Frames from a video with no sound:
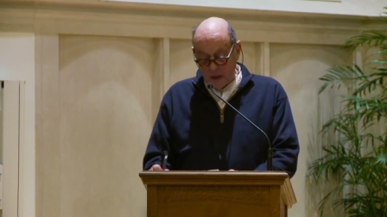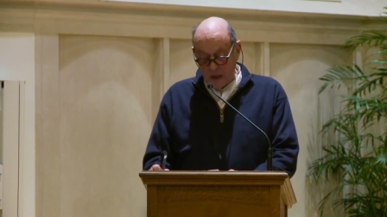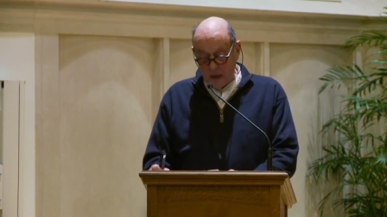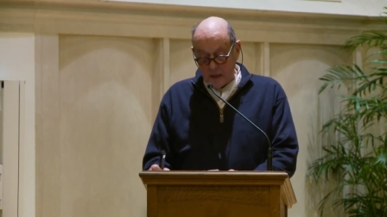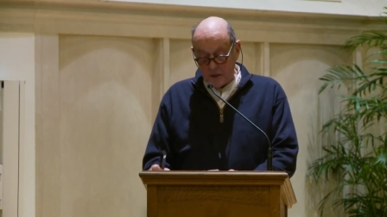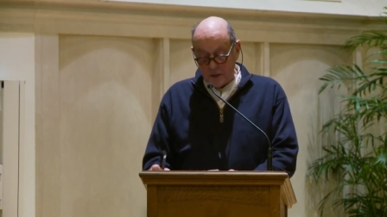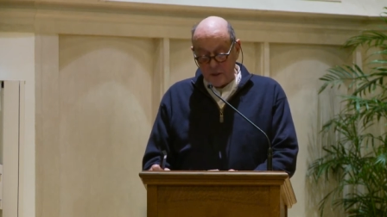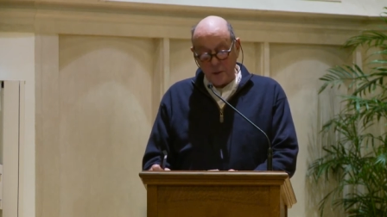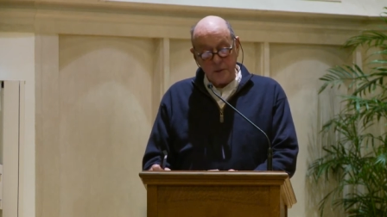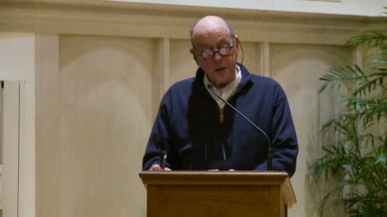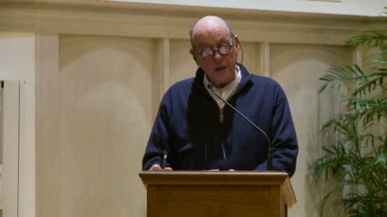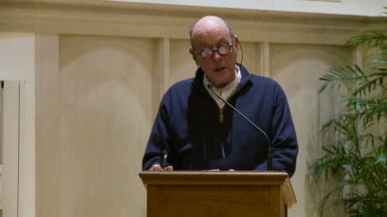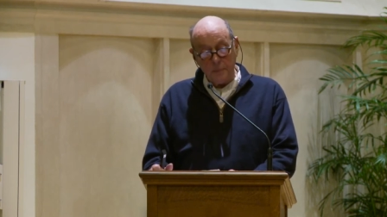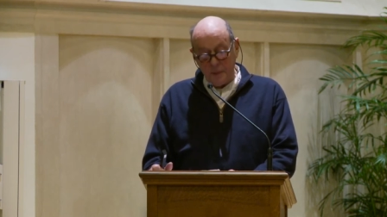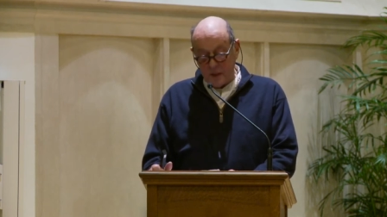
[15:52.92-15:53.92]
uh,
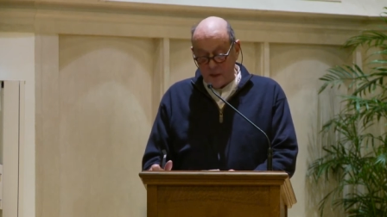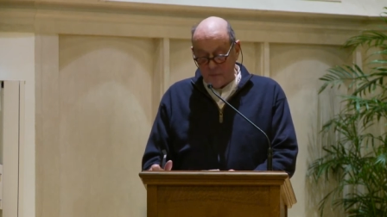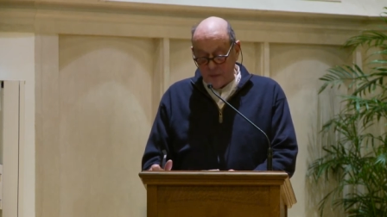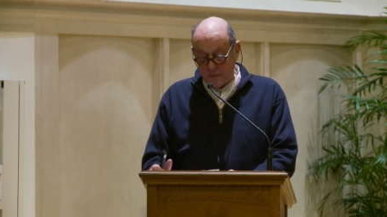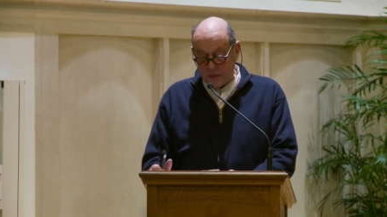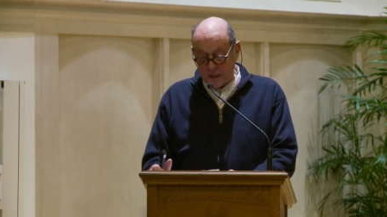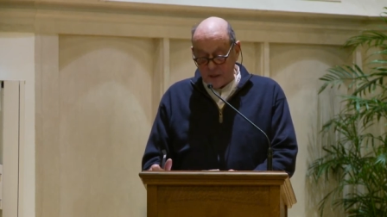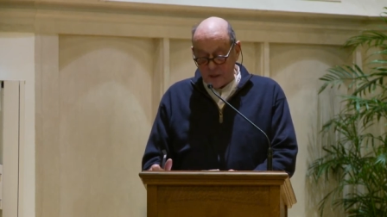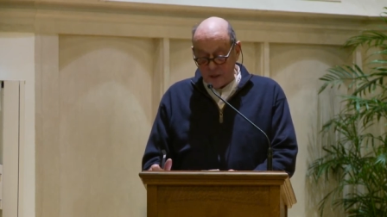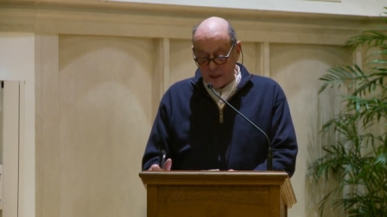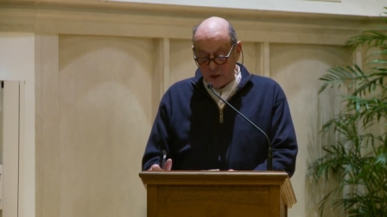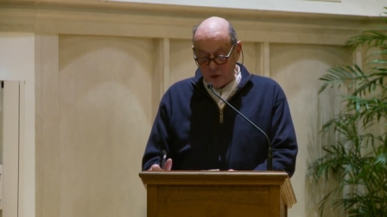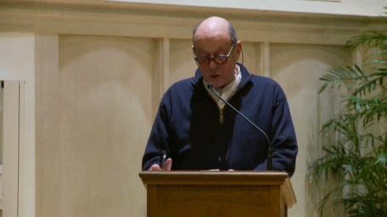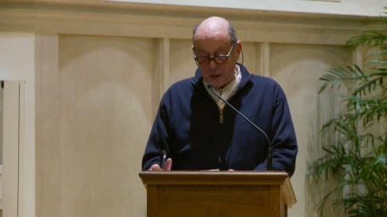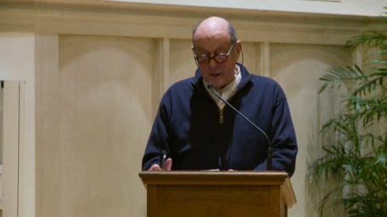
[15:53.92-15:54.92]
silted up in the 15th
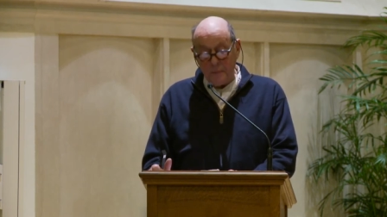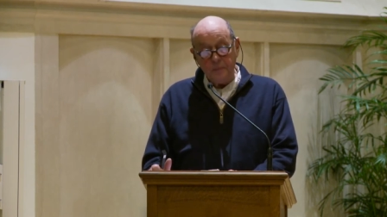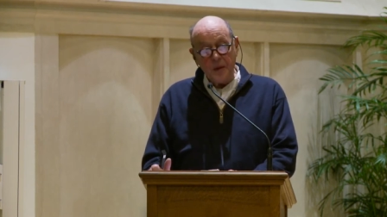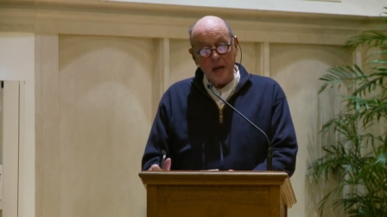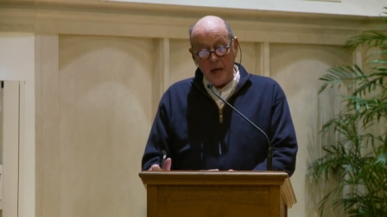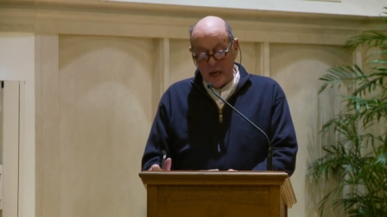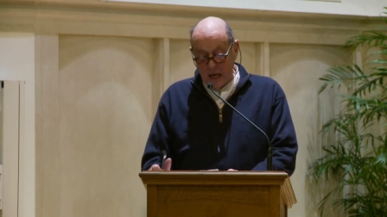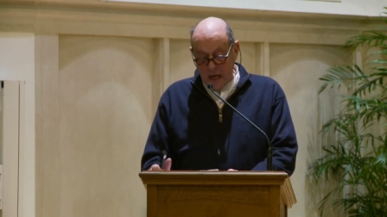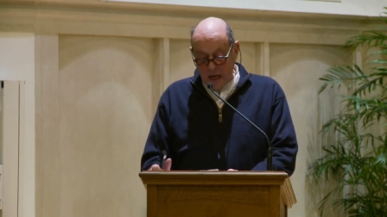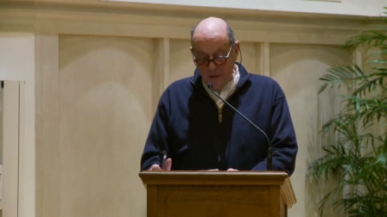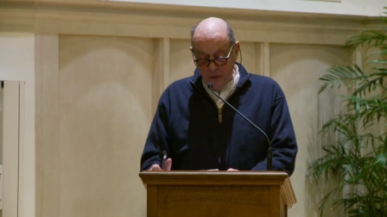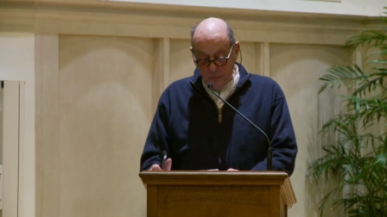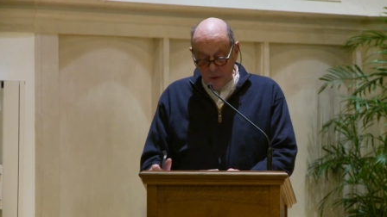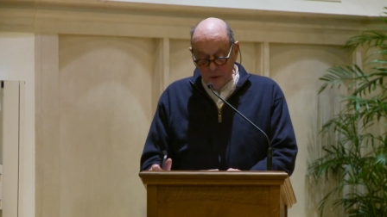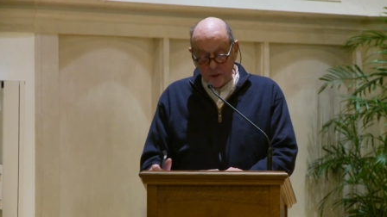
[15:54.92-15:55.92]
century,
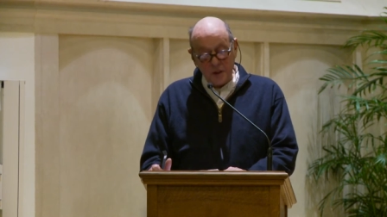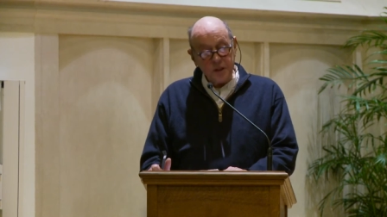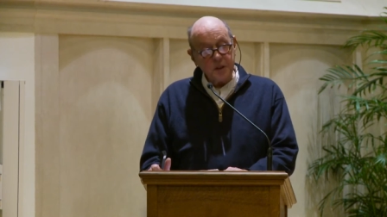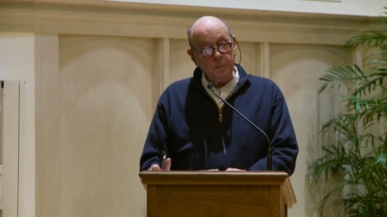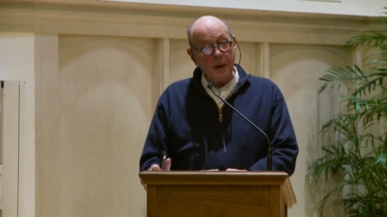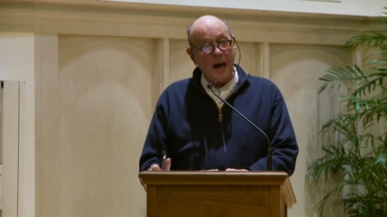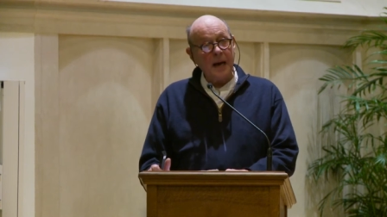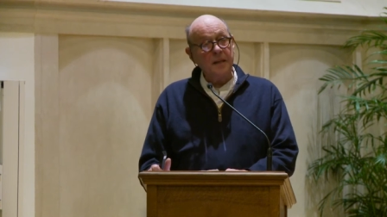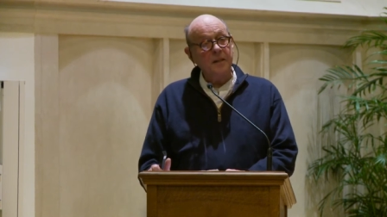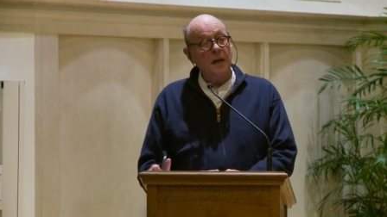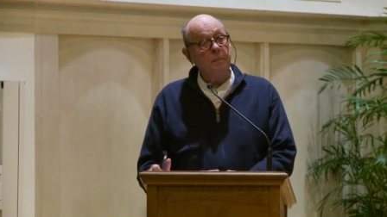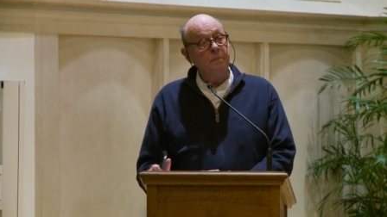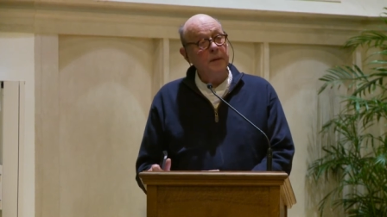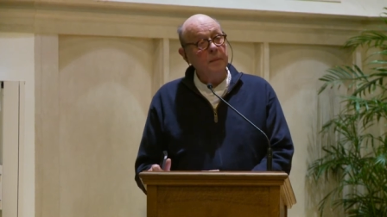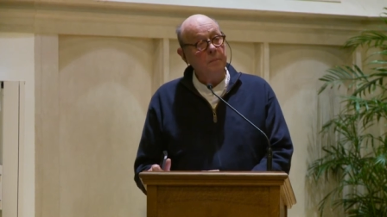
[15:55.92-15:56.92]
and the merchants packed
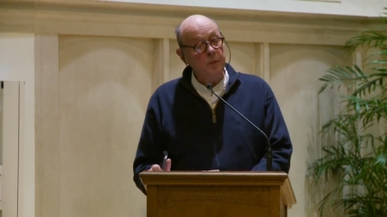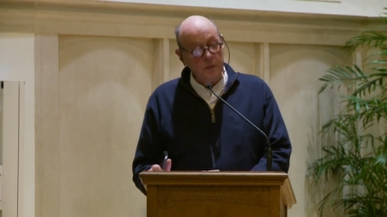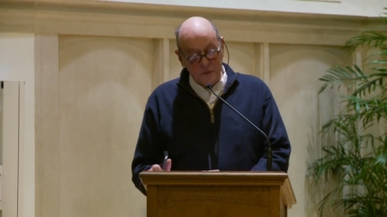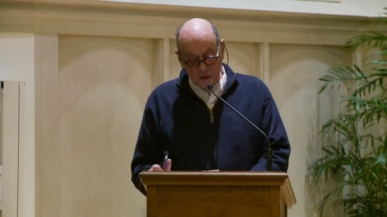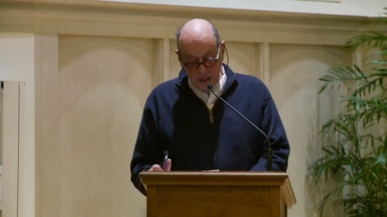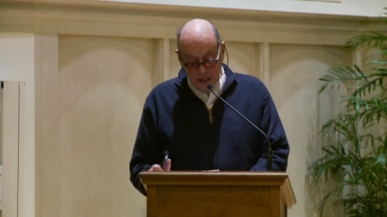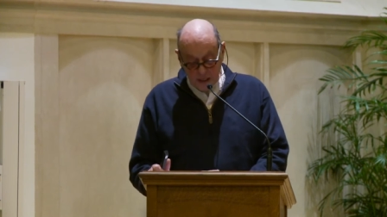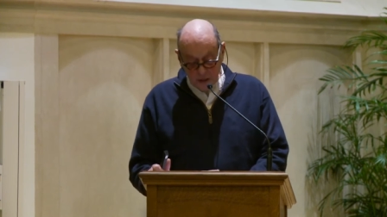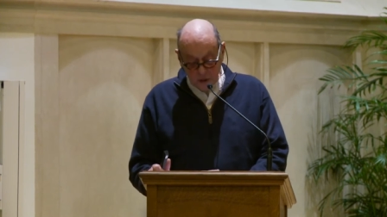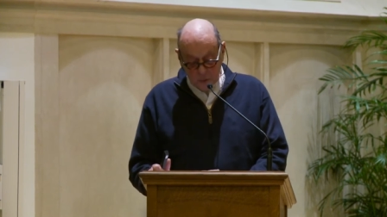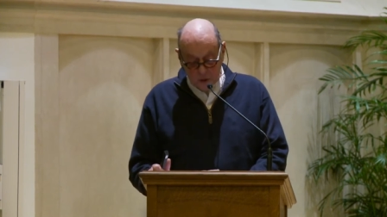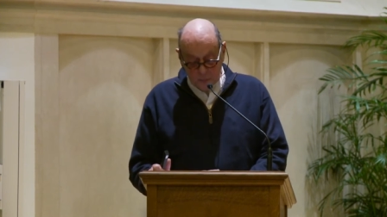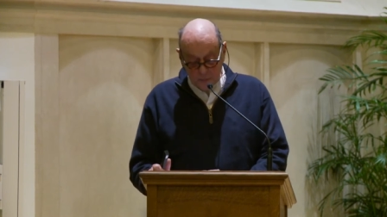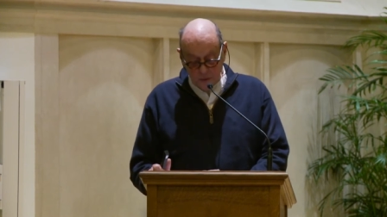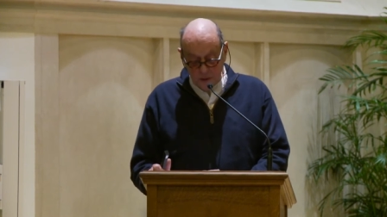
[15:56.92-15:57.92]
up and moved to
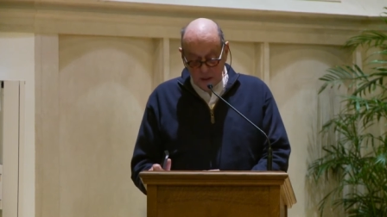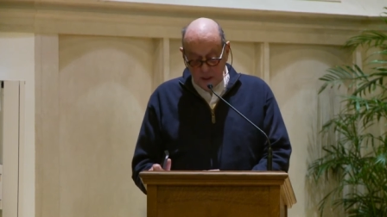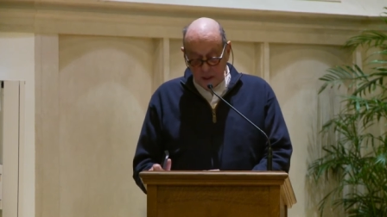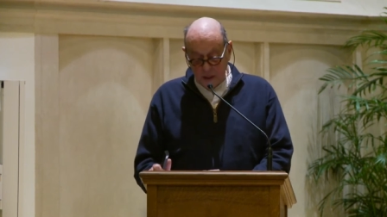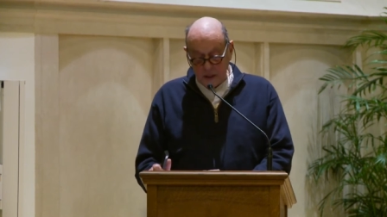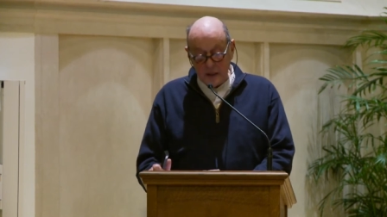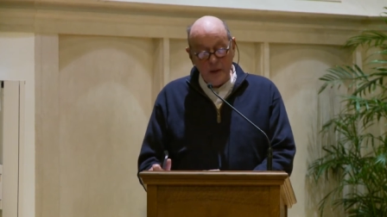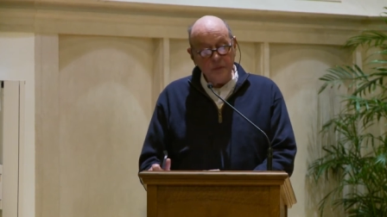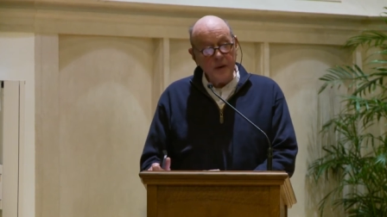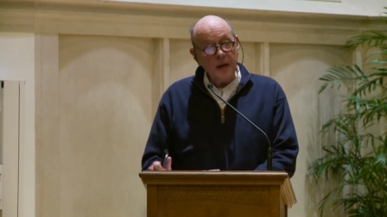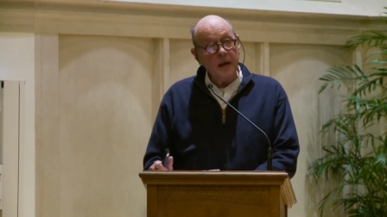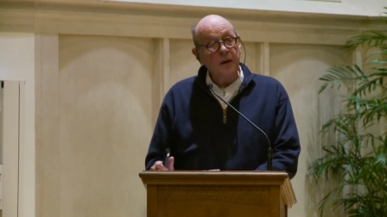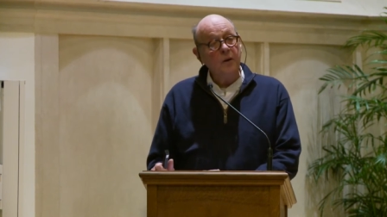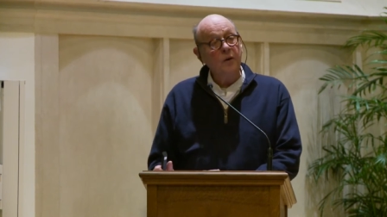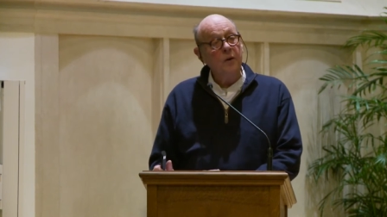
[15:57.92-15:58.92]
Antwerp,
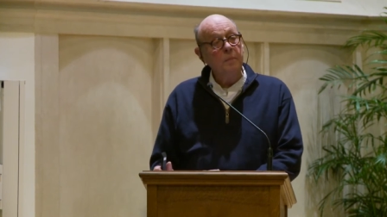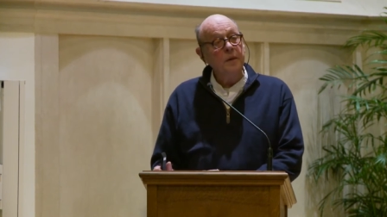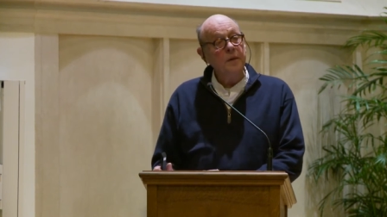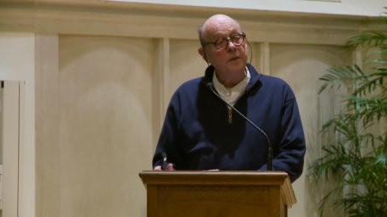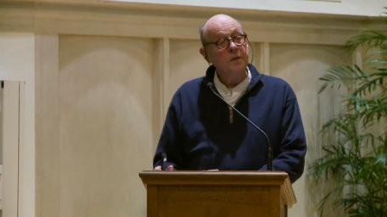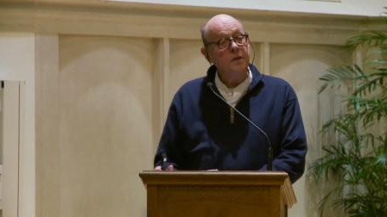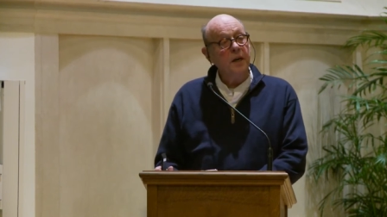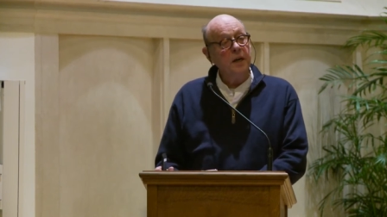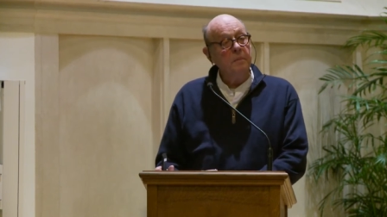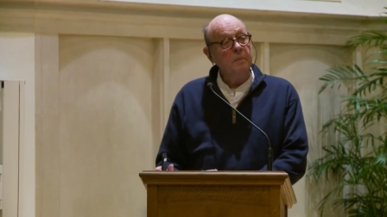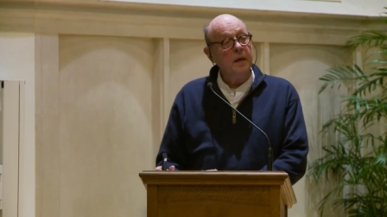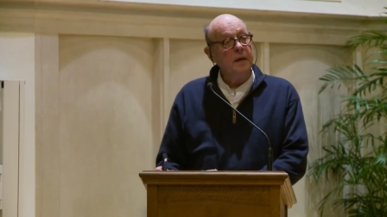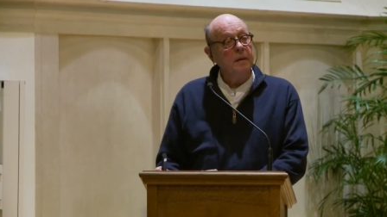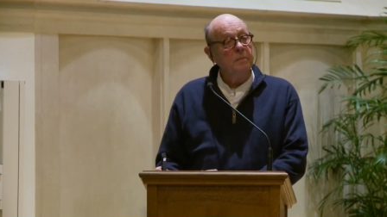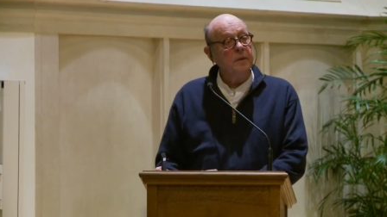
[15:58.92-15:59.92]
leaving an urban
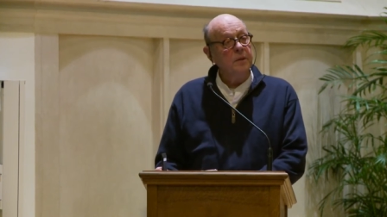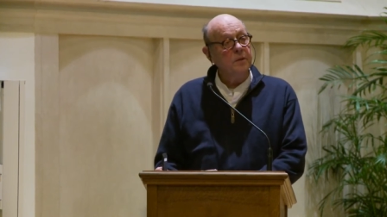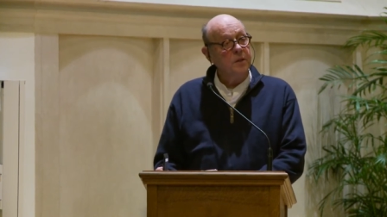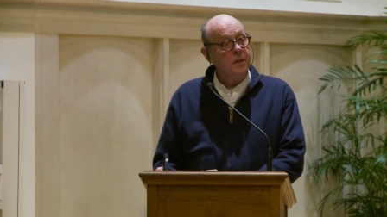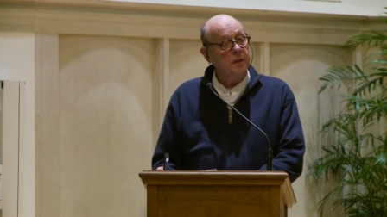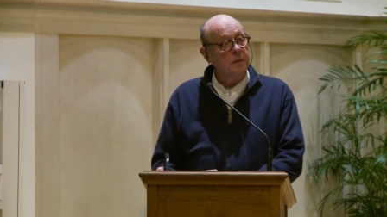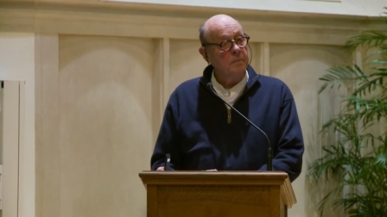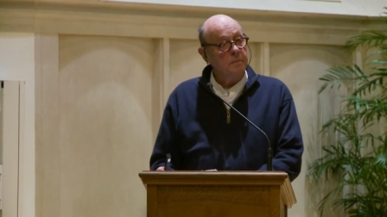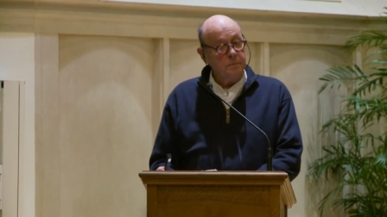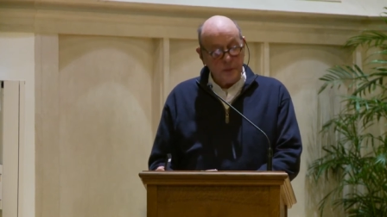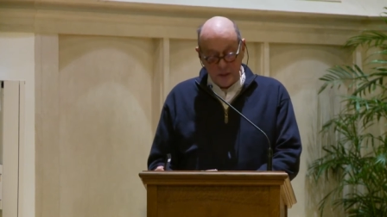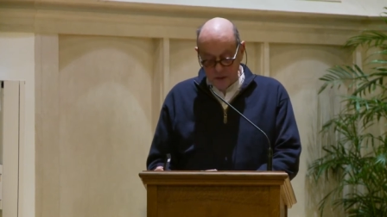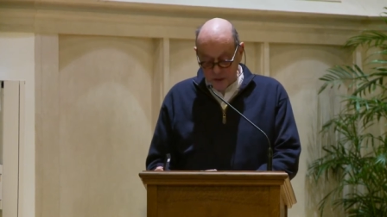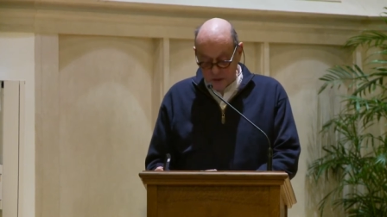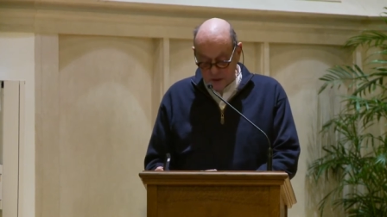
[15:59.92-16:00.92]
gem and museum
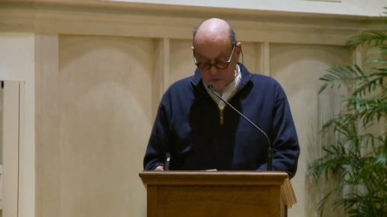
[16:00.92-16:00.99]
piece